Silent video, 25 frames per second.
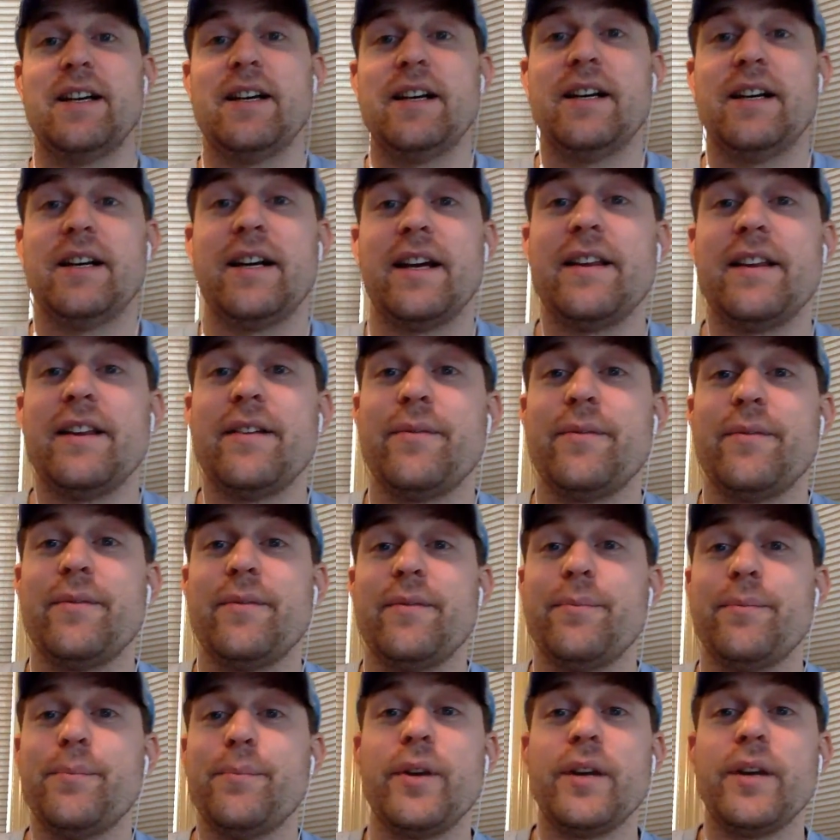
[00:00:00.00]
And then
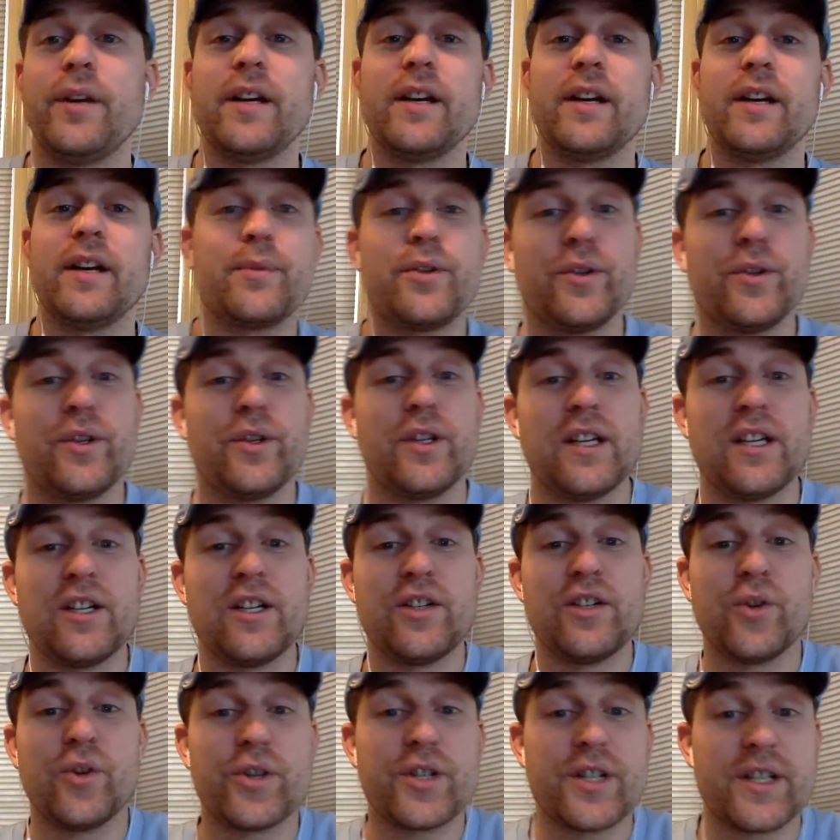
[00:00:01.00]
moving up to the
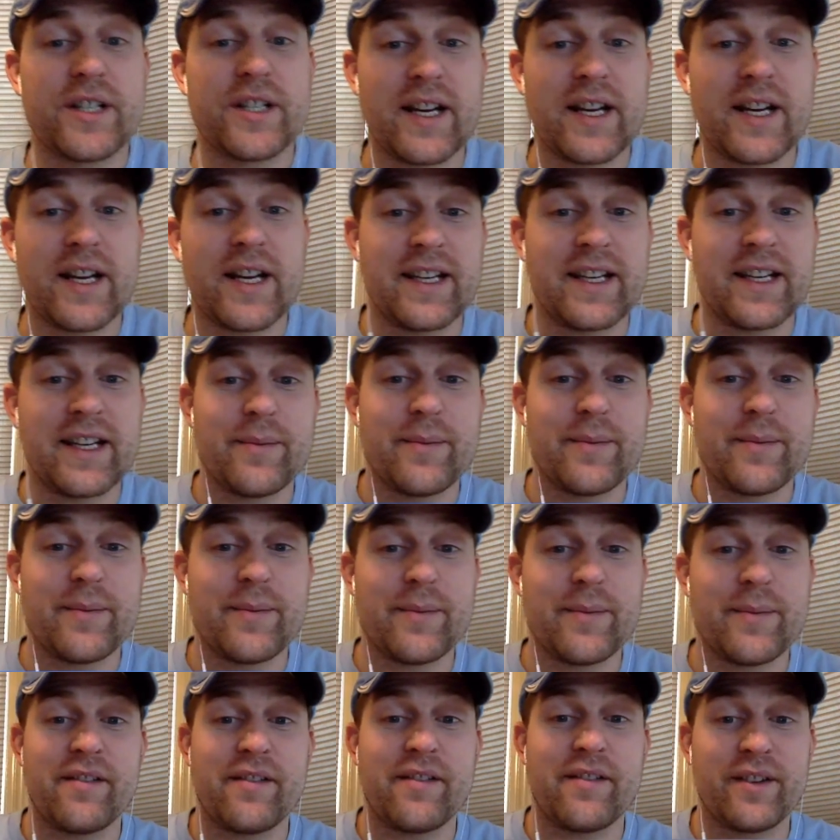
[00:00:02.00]
Georgia Tech game, we
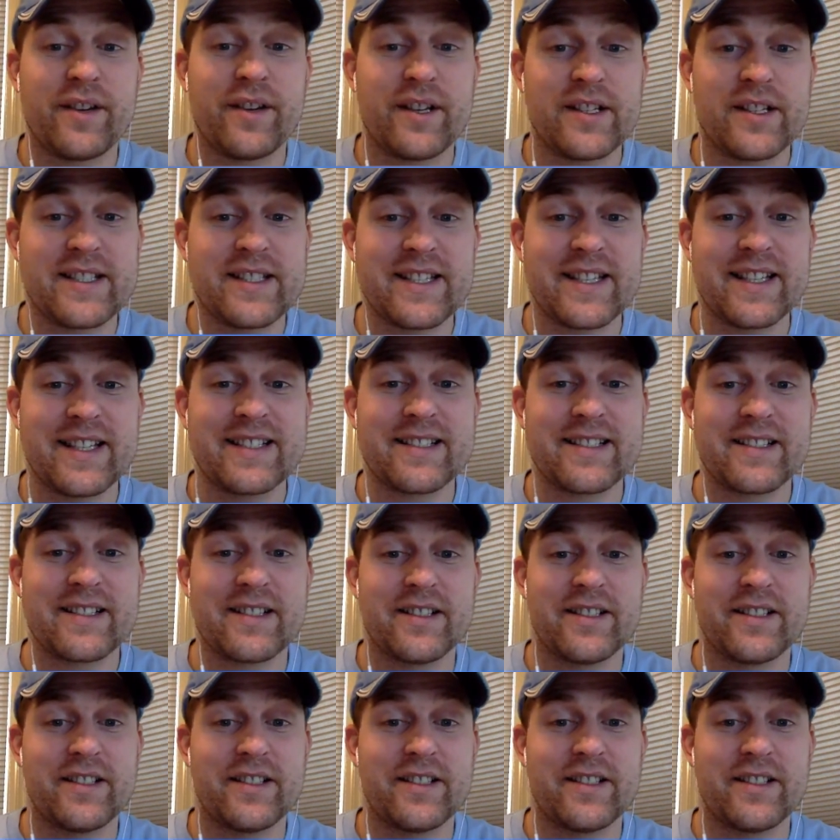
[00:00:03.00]
have 6,